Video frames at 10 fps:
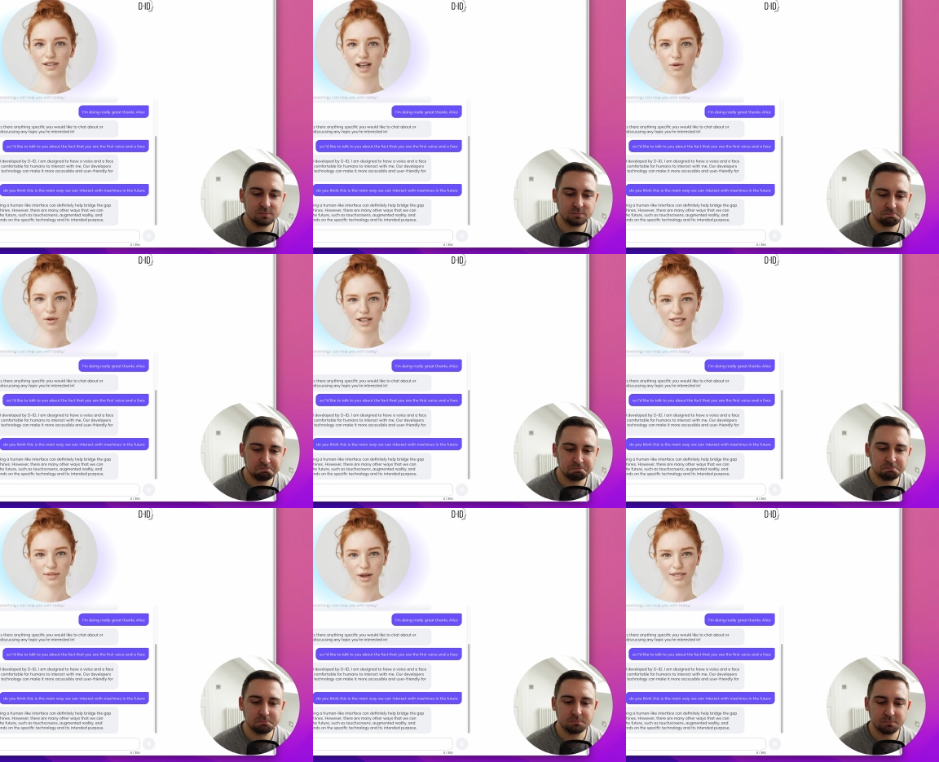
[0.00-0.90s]
Speaker 1: It really
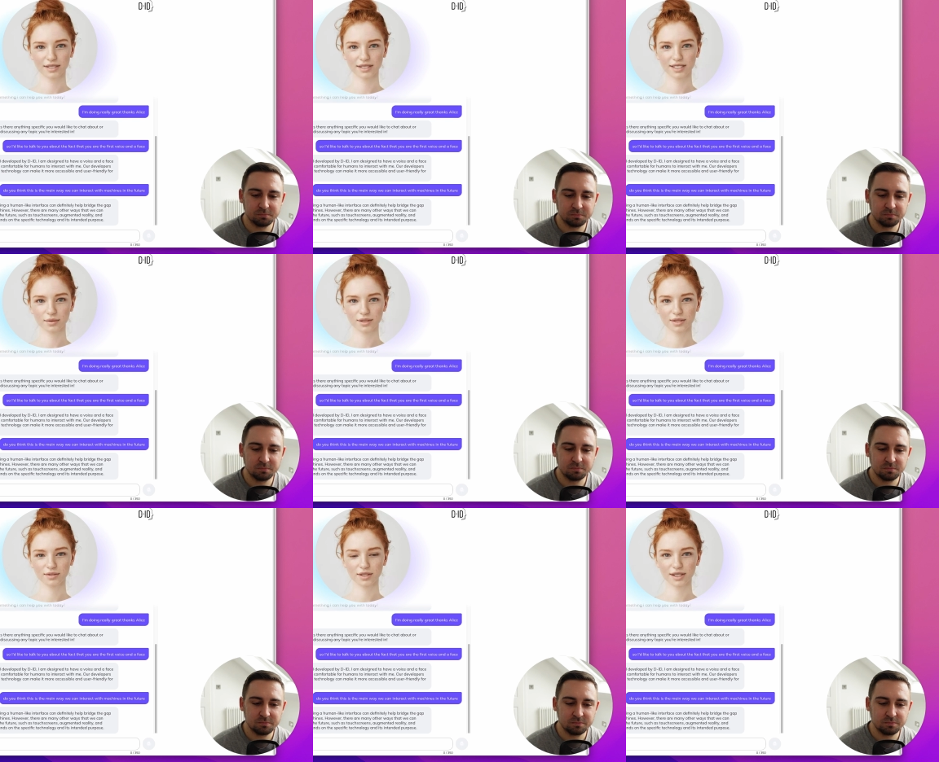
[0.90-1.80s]
depends on the
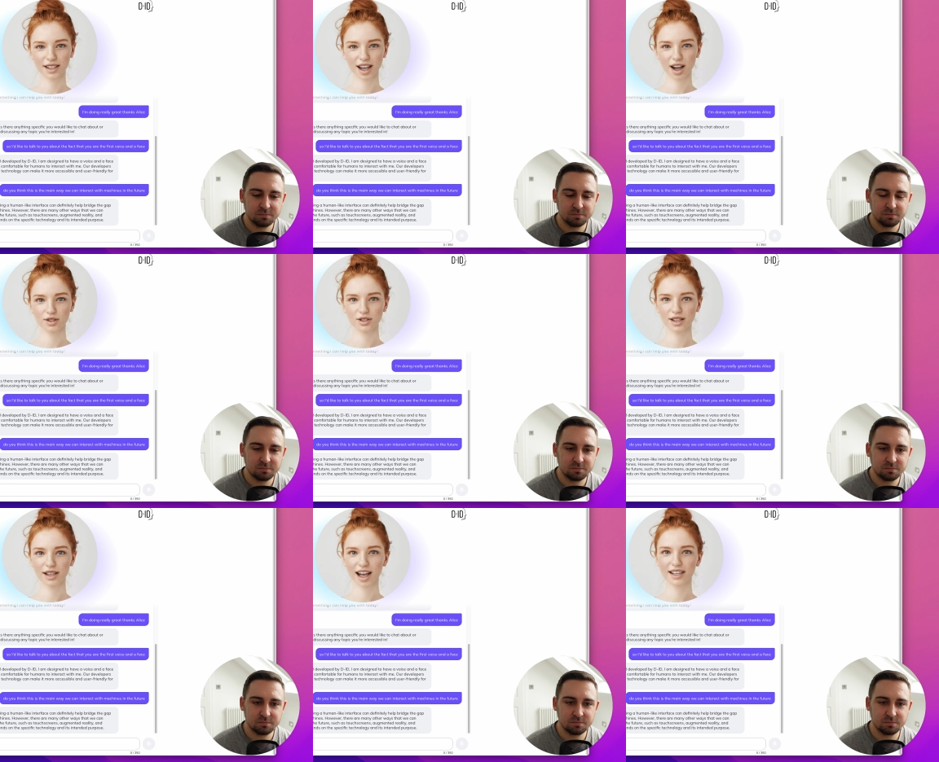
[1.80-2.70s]
specific
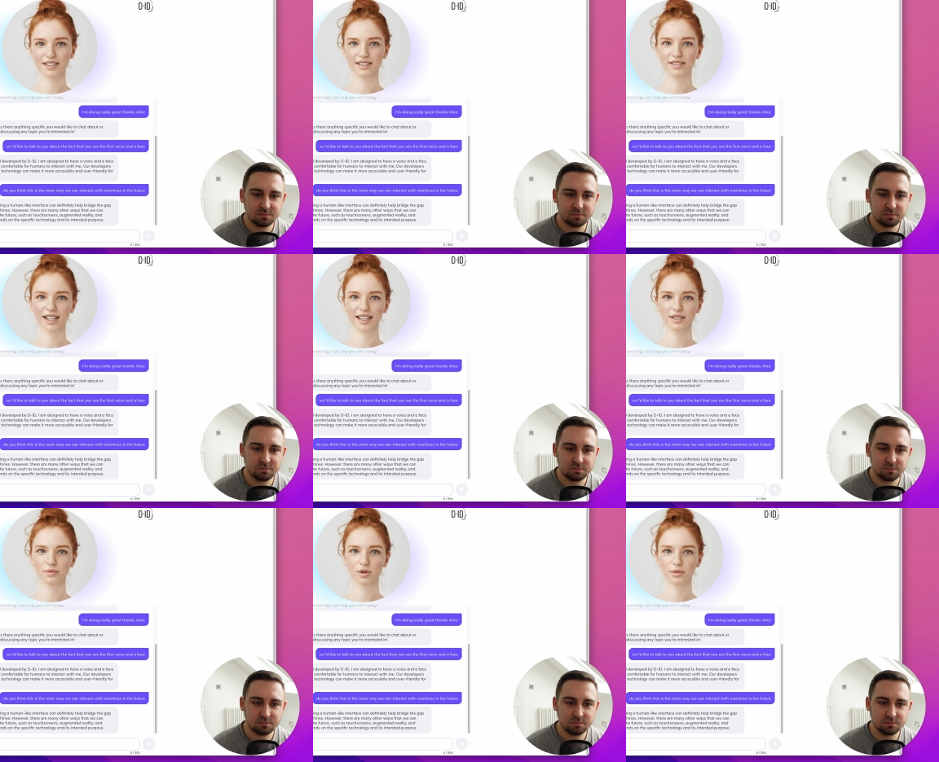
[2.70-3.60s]
technology and its
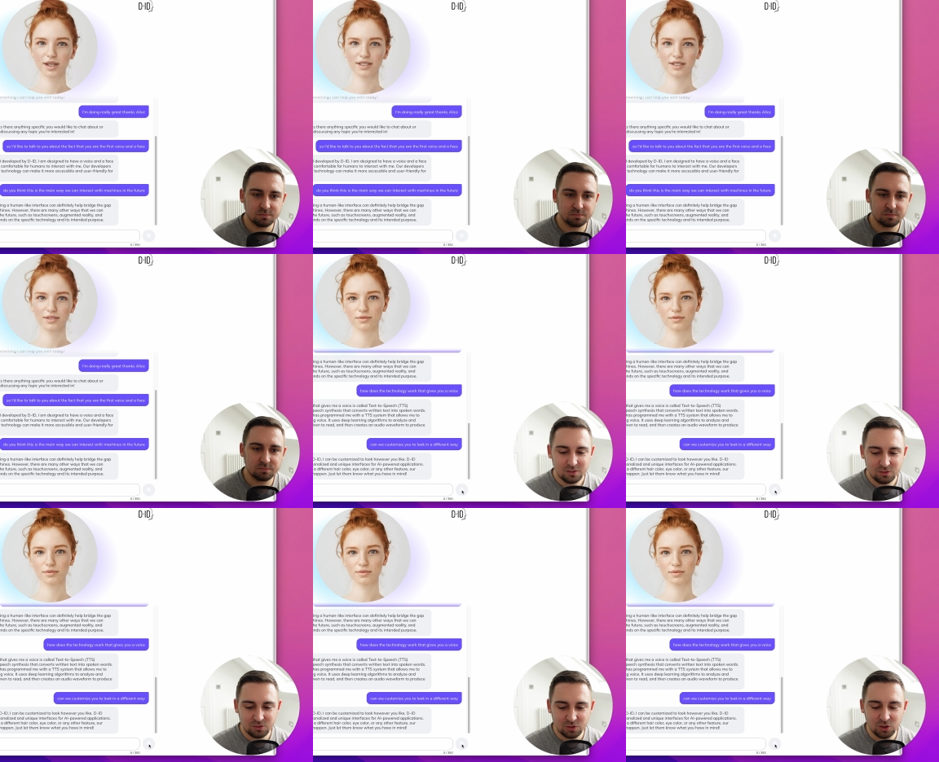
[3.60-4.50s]
intended purpose.
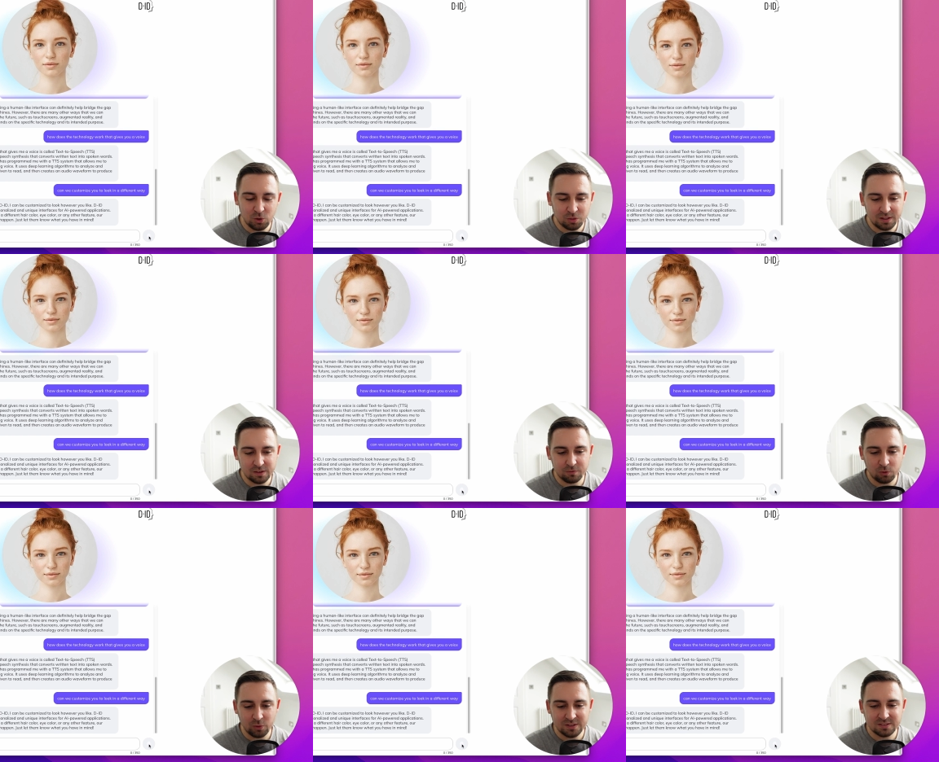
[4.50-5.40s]
Speaker 2: Do you think
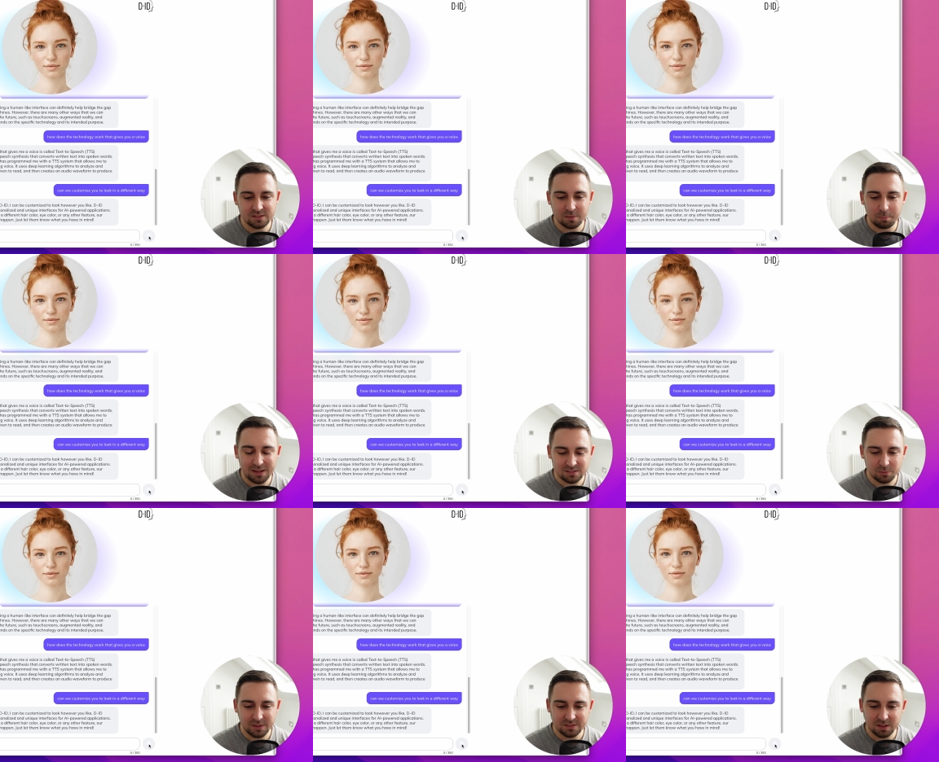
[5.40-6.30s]
voice is a better
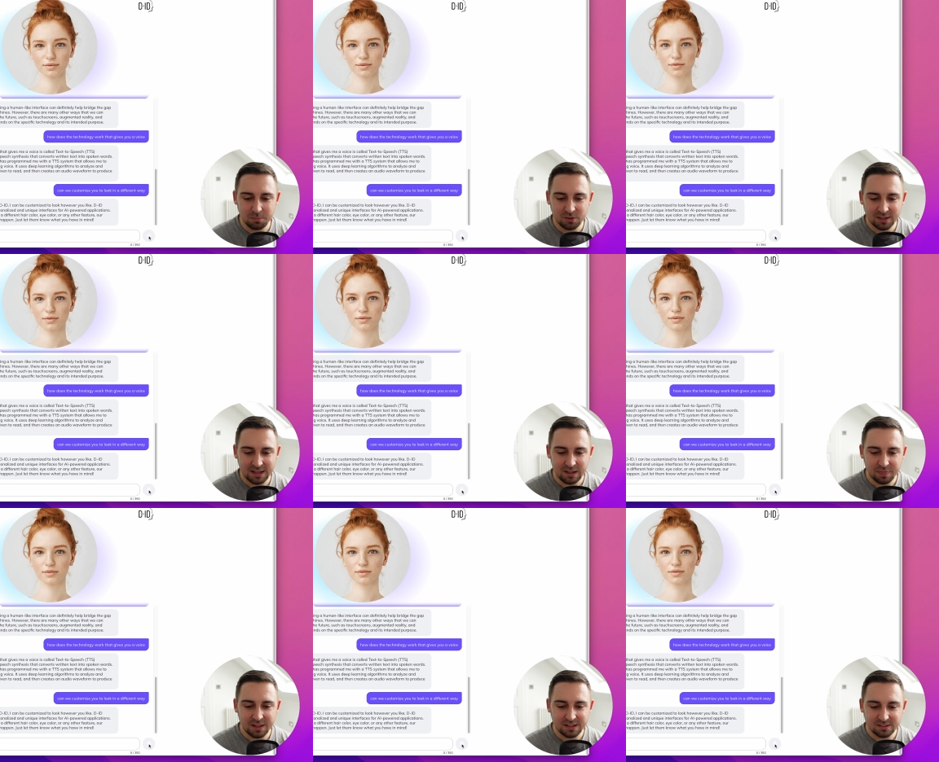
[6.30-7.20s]
way to communicate
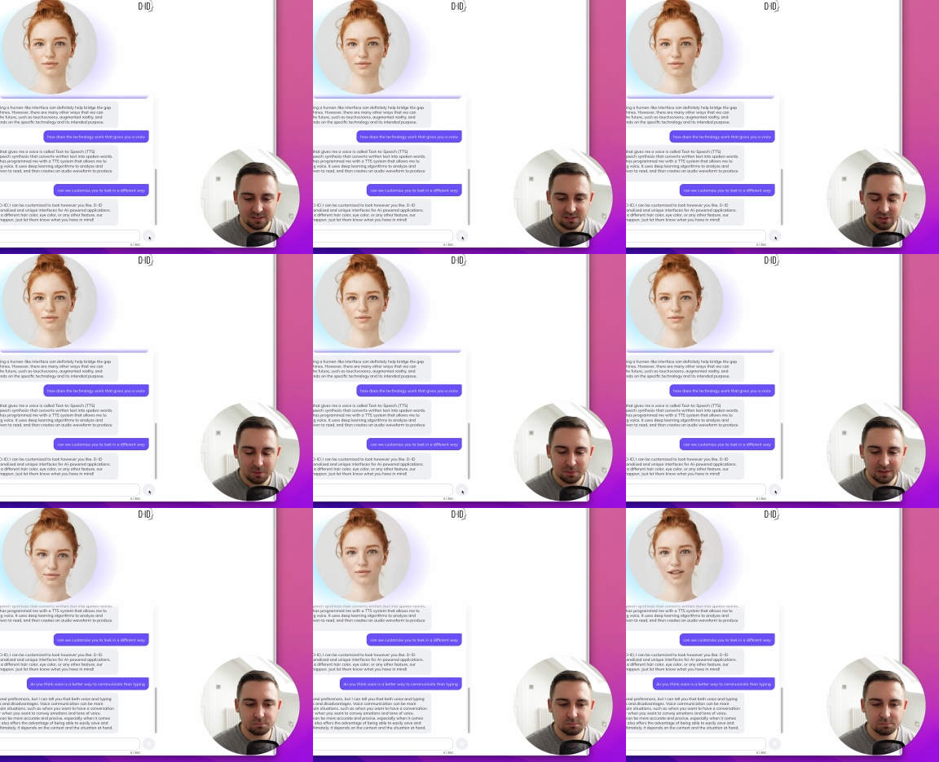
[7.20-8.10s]
than
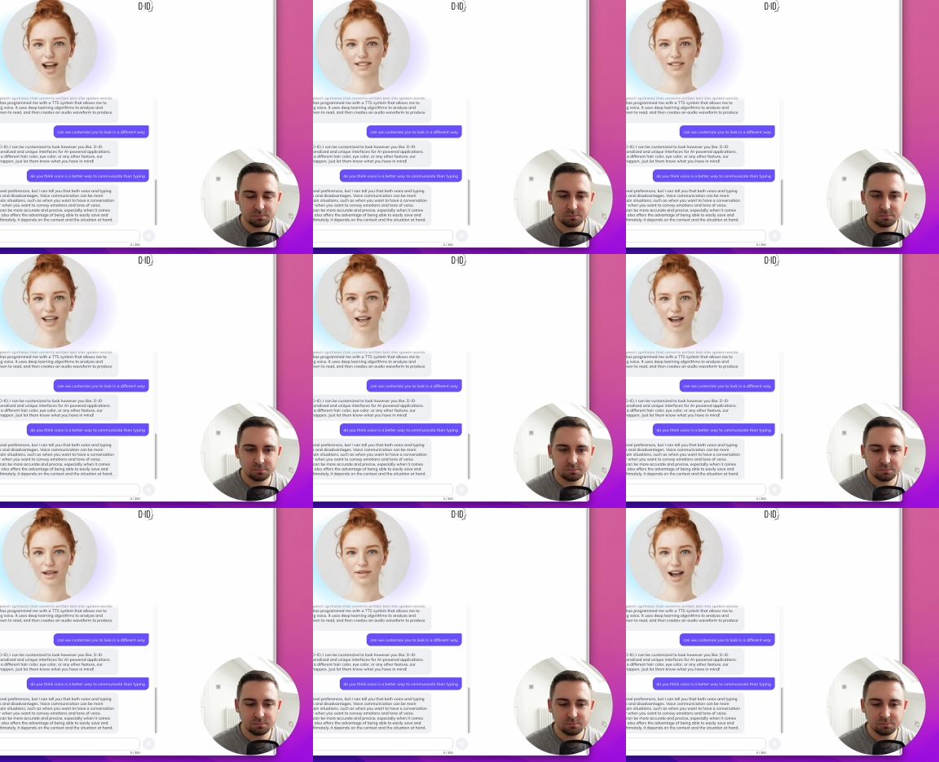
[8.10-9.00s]
typing?
Speaker 1: As an A
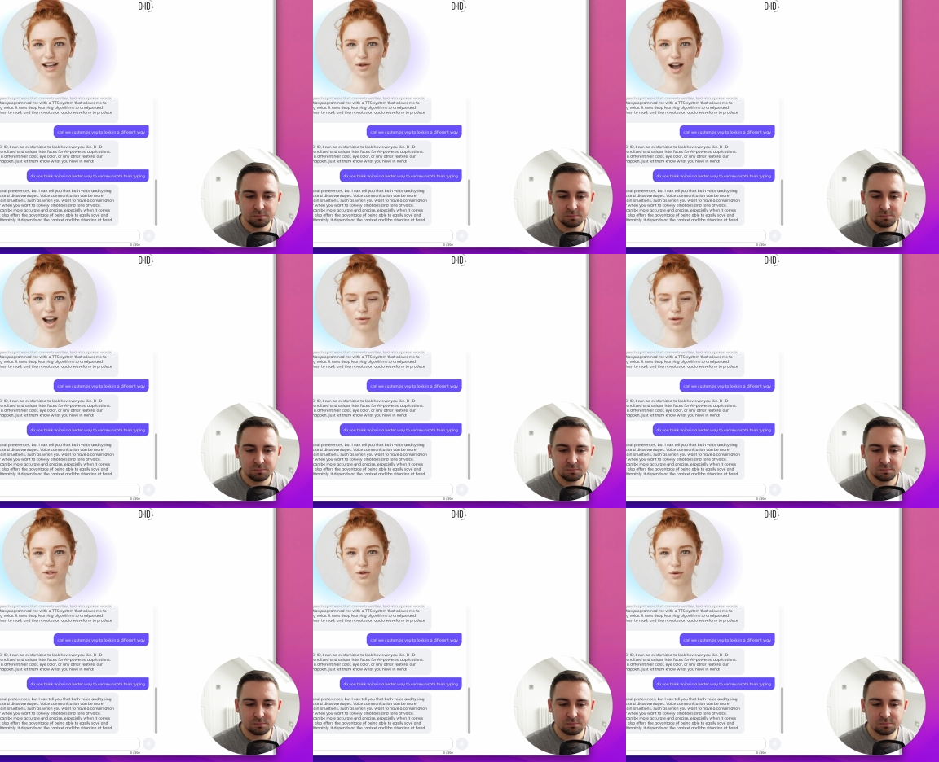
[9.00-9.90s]
I, I don't have personal